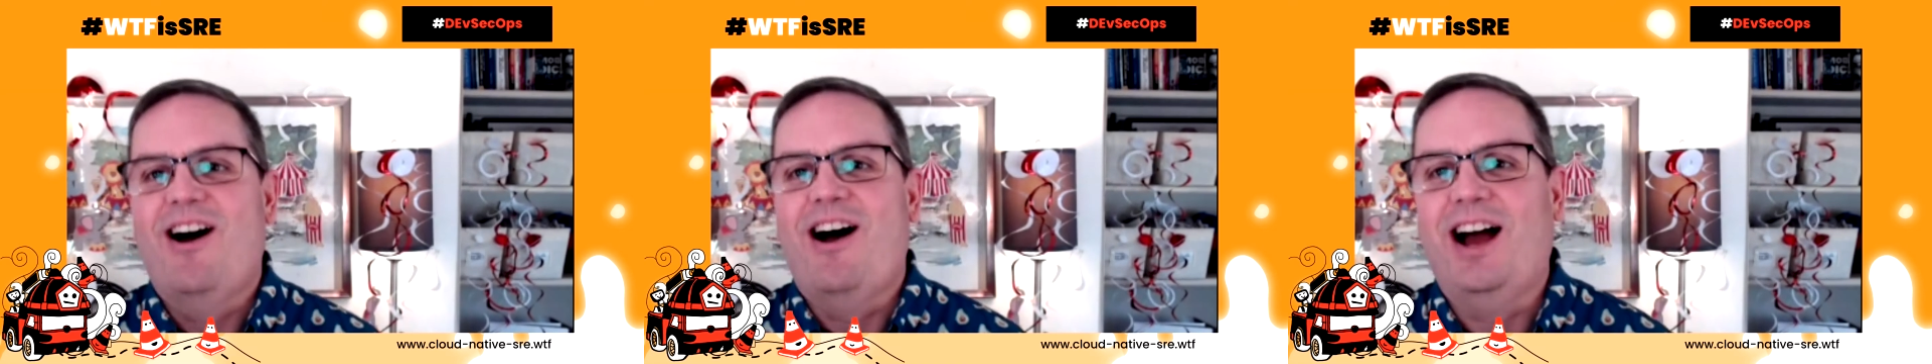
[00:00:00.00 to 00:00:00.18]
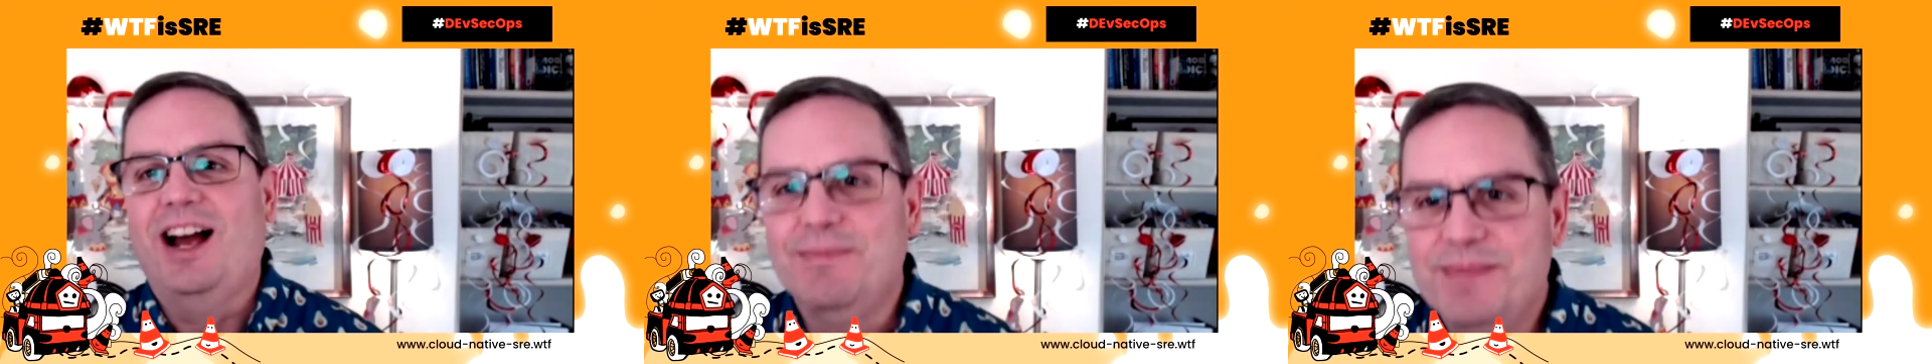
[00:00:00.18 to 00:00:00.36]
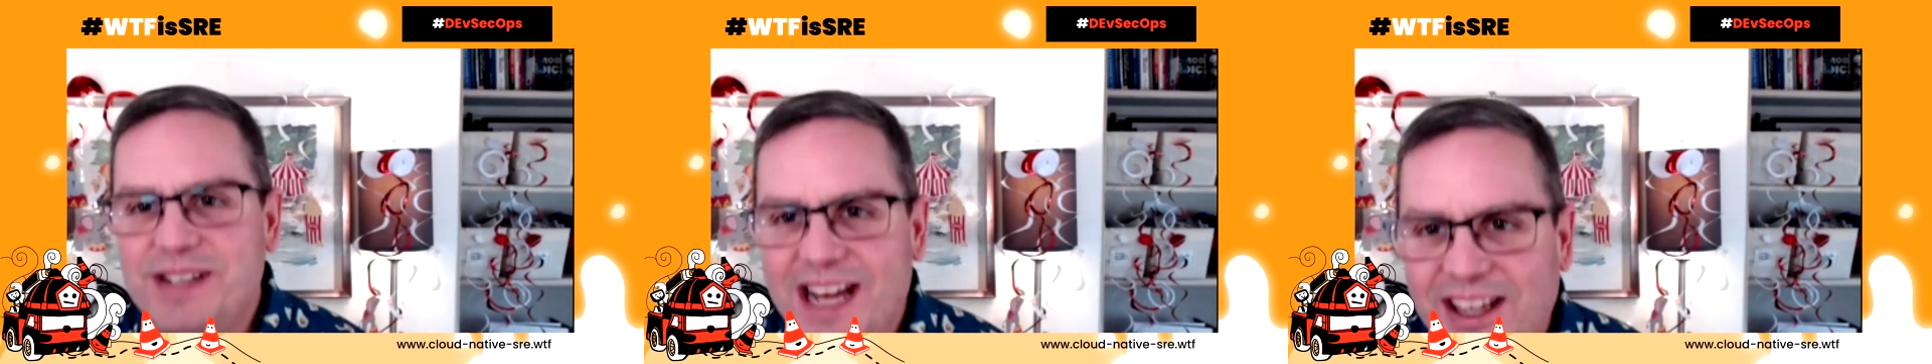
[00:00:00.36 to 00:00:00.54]
I
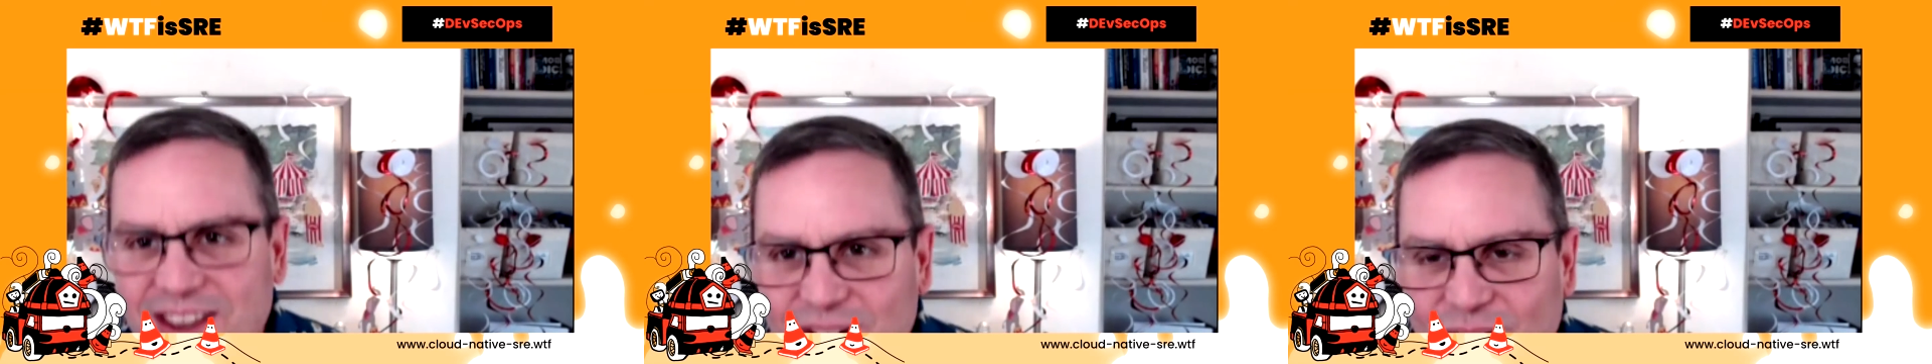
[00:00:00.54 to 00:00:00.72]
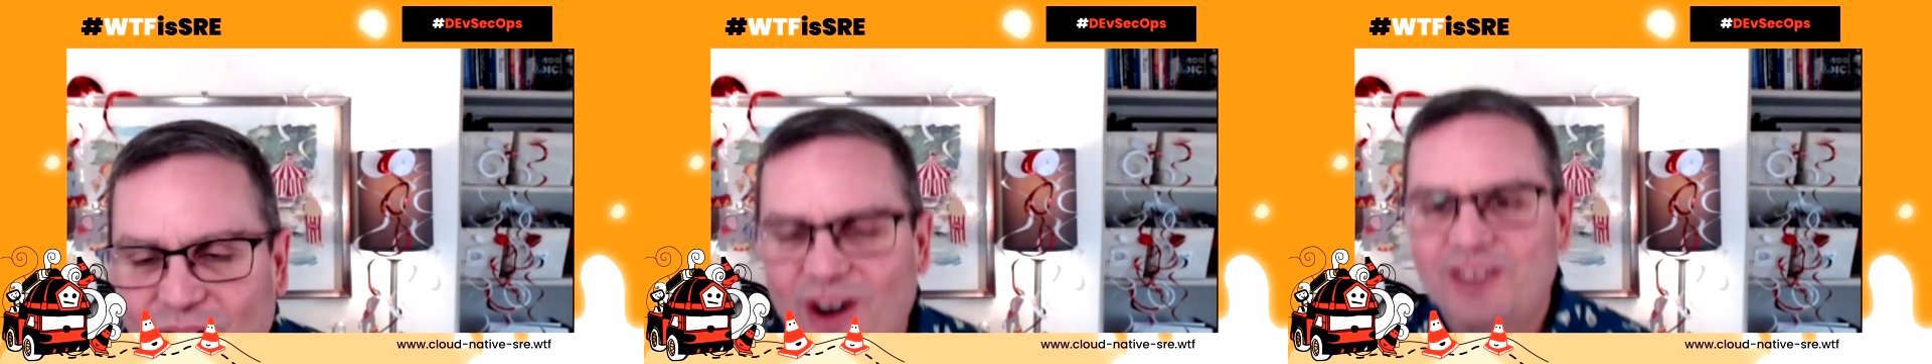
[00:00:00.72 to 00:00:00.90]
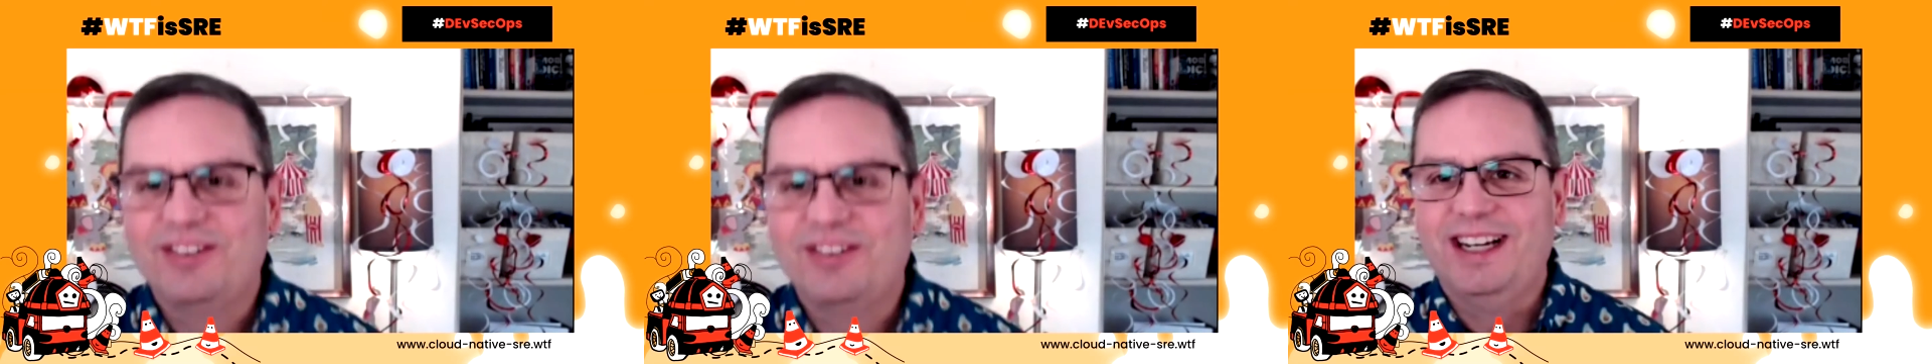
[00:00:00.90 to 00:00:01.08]
am Nathan
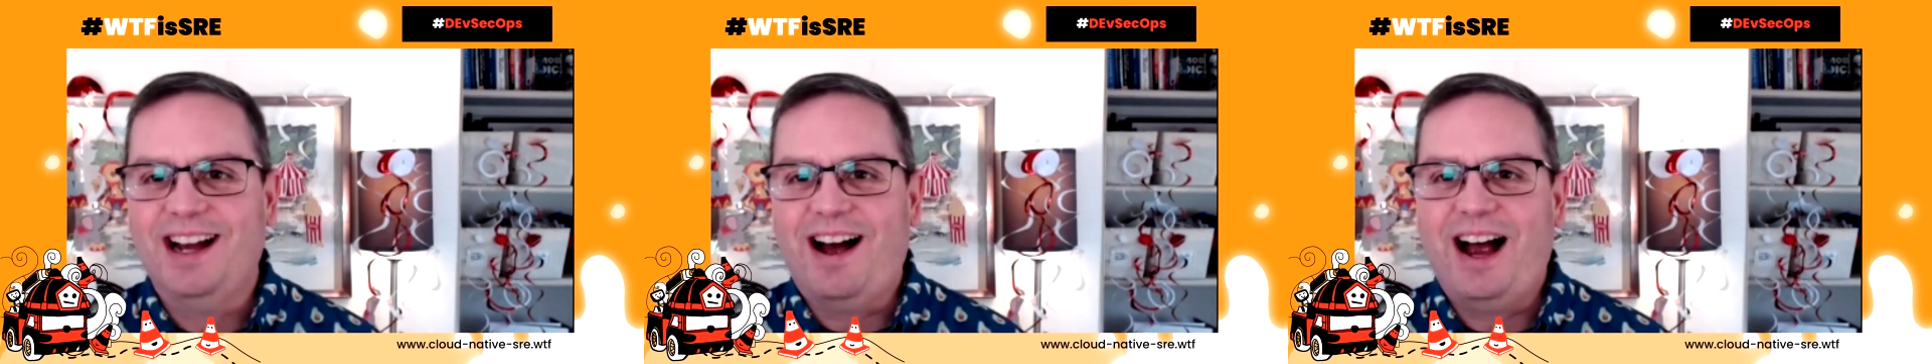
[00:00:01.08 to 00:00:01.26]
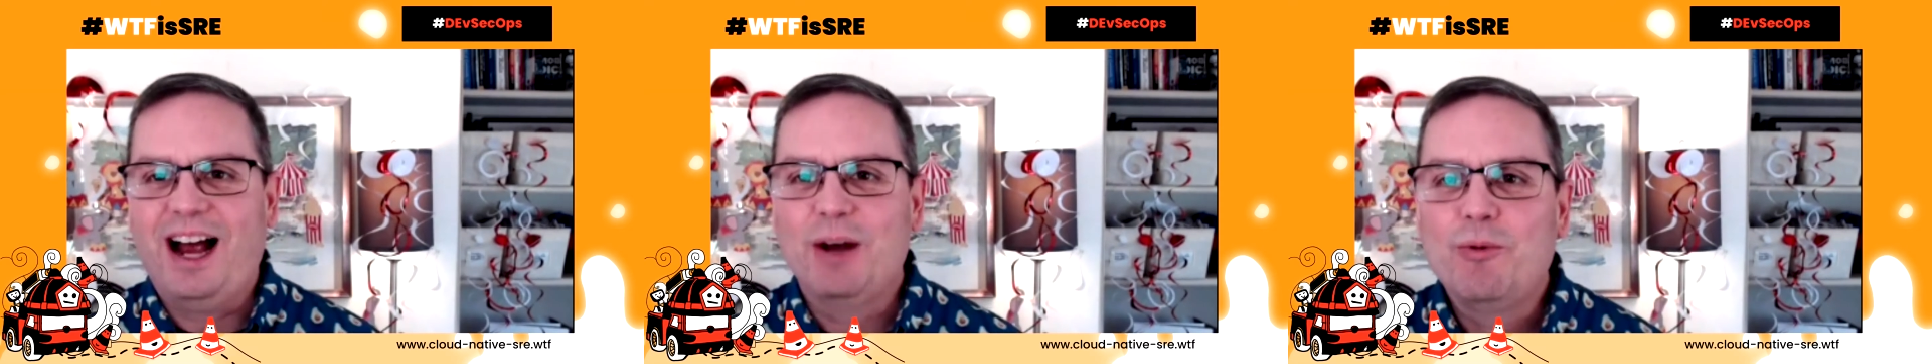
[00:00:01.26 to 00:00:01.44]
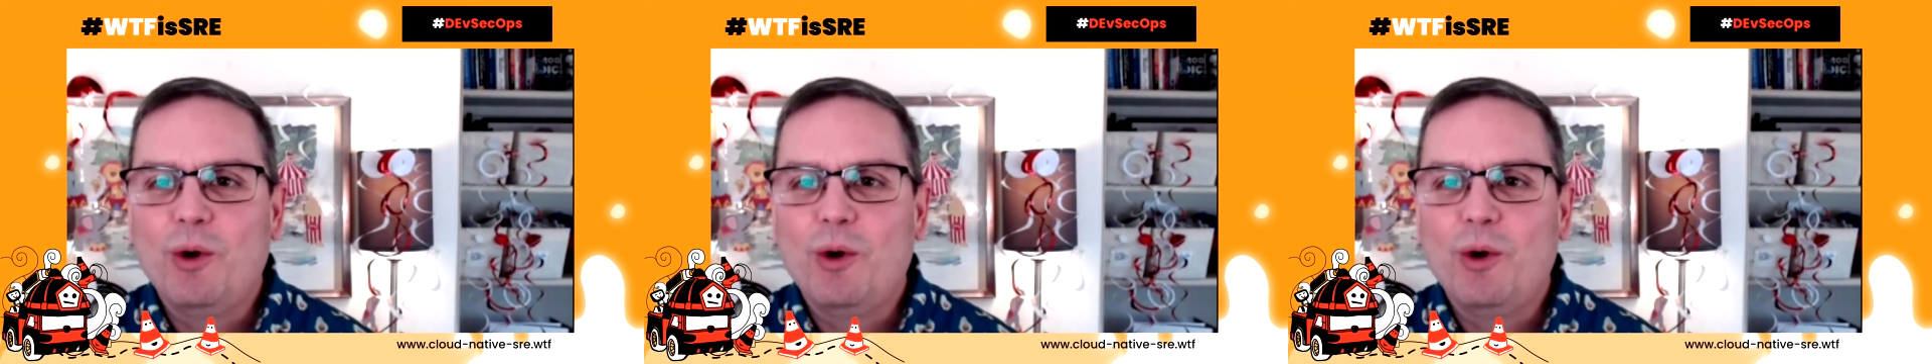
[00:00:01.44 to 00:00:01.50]
Harvey. I